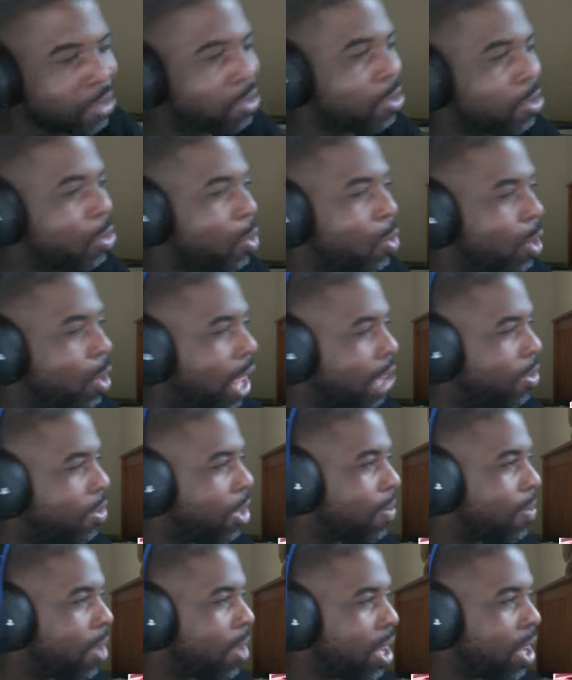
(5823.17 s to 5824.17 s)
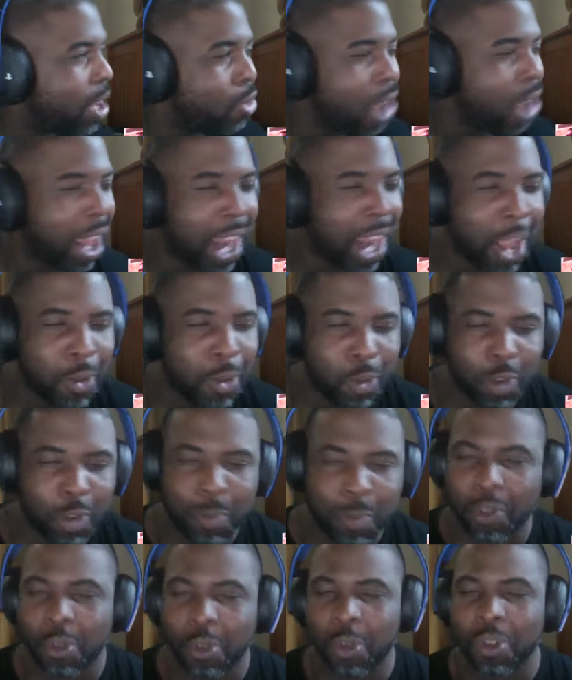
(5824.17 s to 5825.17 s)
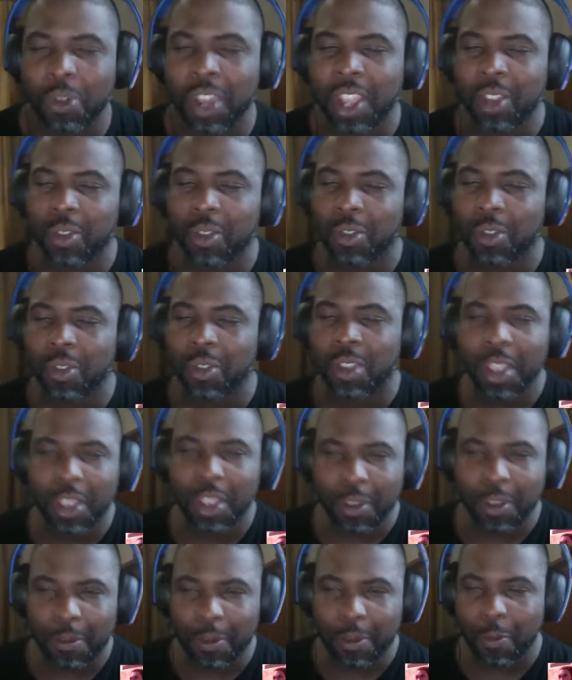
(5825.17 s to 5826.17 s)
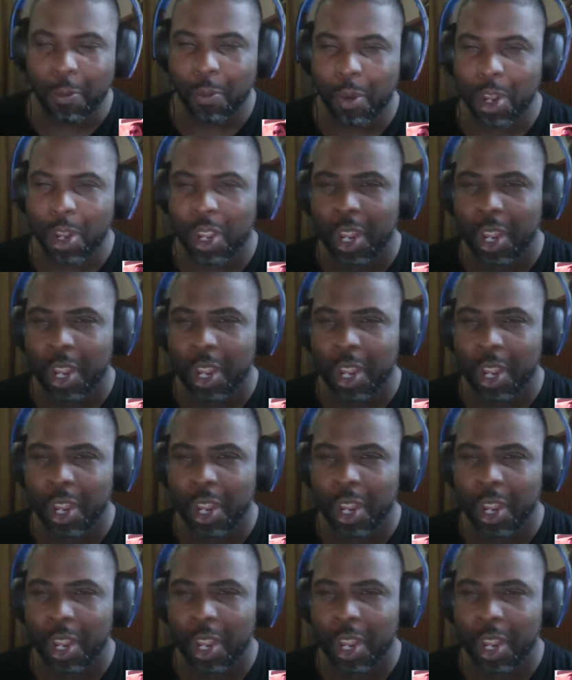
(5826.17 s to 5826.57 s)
You'd like to give any shout outs, special thanks? Feel free.